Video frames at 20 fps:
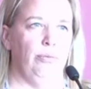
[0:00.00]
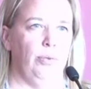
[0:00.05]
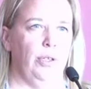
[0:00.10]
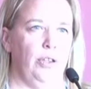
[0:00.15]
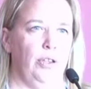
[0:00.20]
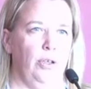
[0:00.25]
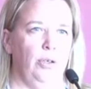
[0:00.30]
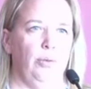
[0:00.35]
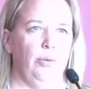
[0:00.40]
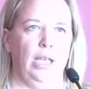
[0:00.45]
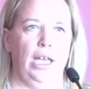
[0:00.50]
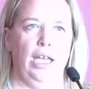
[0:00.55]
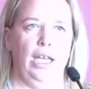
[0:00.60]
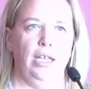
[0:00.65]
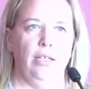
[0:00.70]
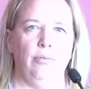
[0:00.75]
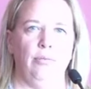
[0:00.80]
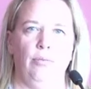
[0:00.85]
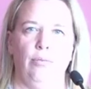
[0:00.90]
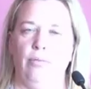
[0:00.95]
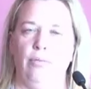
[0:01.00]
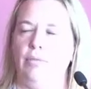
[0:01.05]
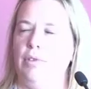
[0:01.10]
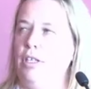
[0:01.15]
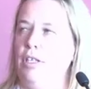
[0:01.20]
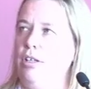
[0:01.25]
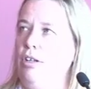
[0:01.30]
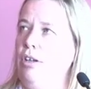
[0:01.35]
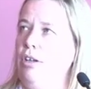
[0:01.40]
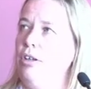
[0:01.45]
with who we had and,
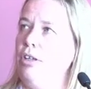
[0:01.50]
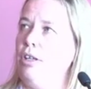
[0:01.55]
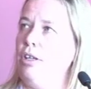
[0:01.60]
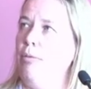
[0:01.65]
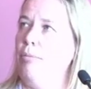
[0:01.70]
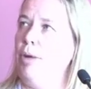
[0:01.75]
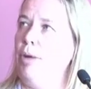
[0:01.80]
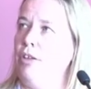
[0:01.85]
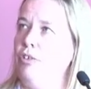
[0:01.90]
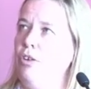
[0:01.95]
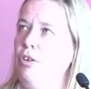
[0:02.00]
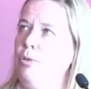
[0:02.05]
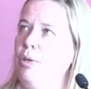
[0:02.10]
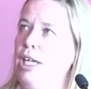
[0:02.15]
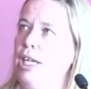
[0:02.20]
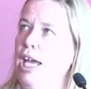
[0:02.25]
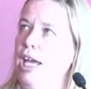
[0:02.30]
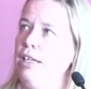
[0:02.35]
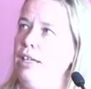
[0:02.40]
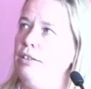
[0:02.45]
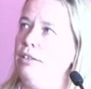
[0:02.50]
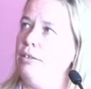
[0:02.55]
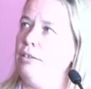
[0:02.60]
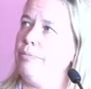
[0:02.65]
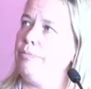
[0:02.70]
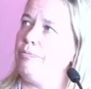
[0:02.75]
the budget we had.